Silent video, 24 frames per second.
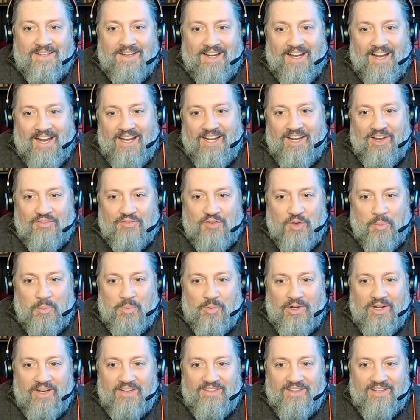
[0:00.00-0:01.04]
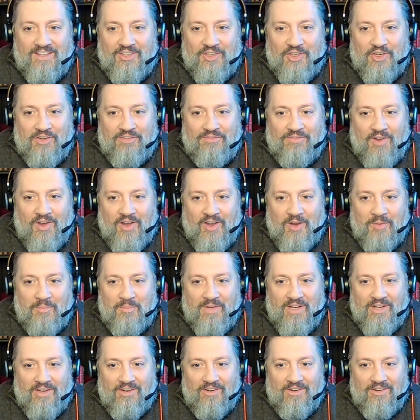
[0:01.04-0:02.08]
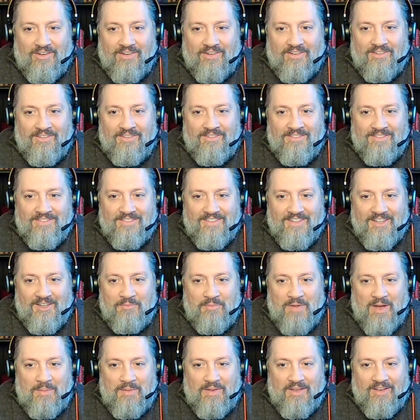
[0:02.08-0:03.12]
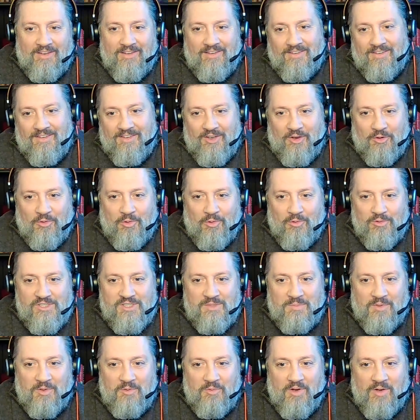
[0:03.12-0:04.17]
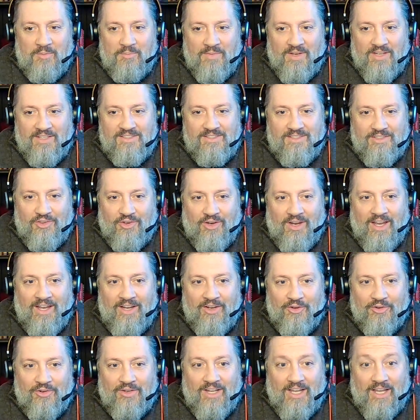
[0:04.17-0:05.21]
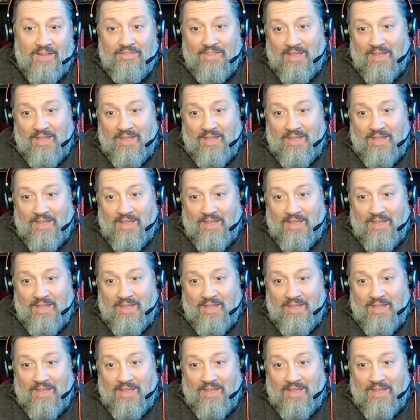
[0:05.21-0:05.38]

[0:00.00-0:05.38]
Hey, if you're breathing, you can fog a mirror and maybe go hold some equipment. You're hired.